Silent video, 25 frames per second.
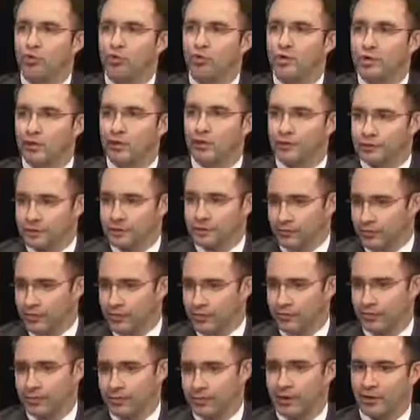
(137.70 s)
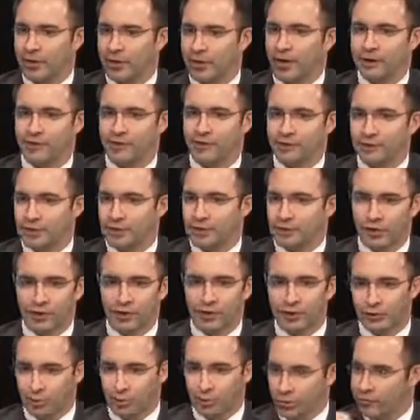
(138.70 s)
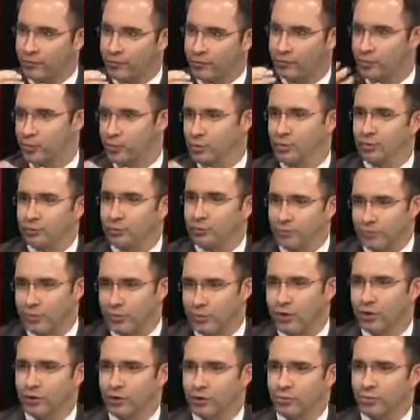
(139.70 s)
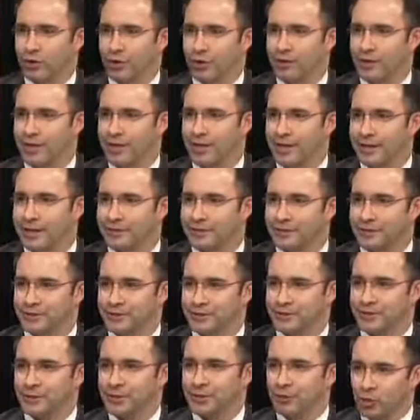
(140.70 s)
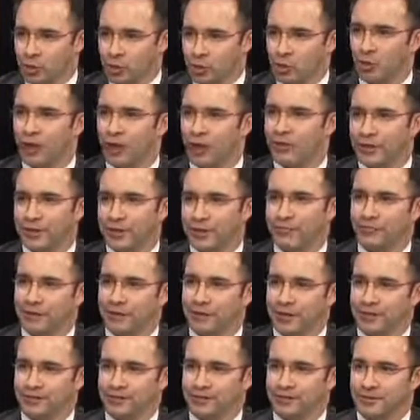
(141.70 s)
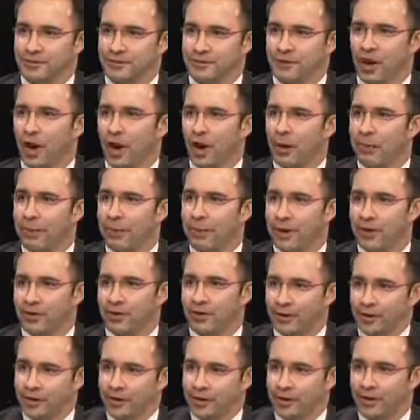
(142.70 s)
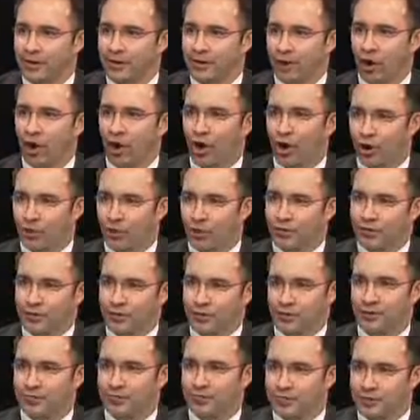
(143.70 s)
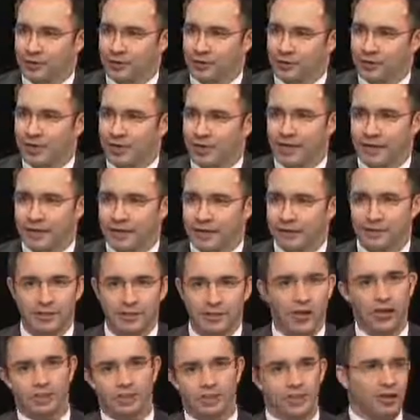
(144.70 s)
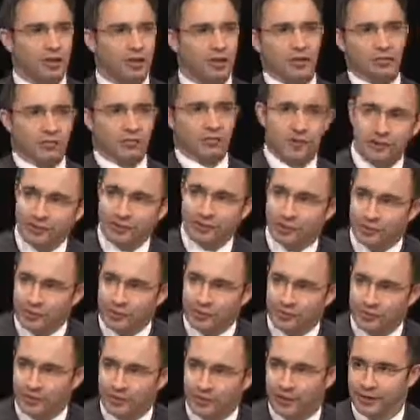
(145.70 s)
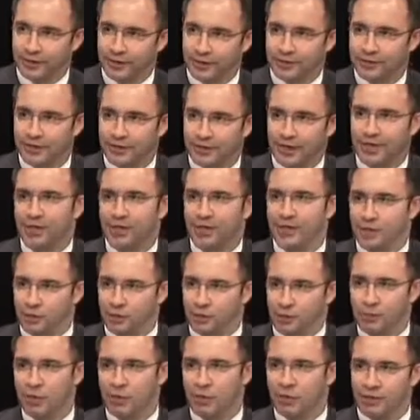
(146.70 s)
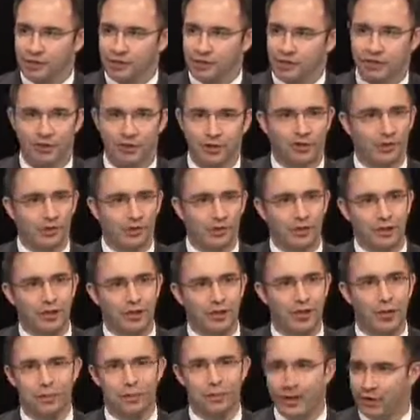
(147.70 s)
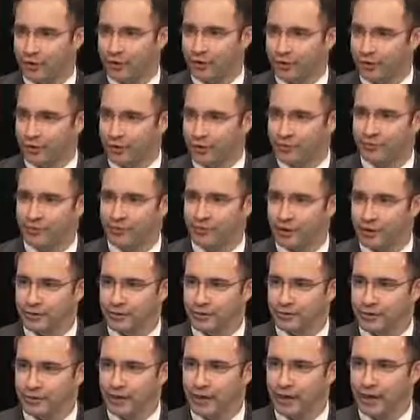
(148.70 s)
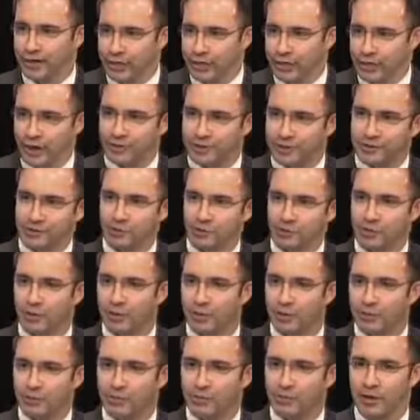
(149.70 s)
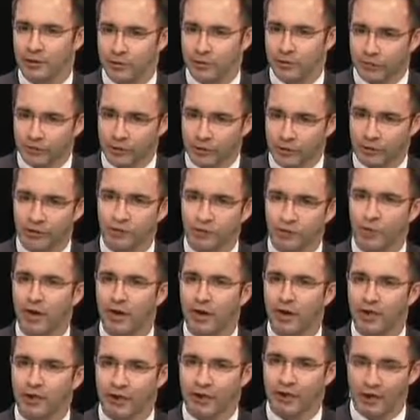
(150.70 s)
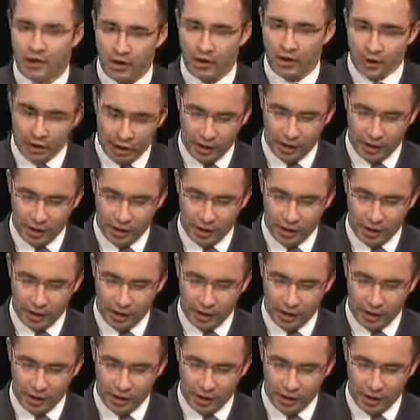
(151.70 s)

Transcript: you hear somebody from Al-Qaeda talking on one of those wonderful radio broadcasts, who are the infidels? America are the infidels. It's not the French are the infidels. It is we must kill the American infidels. And that's a problem. And the reason why they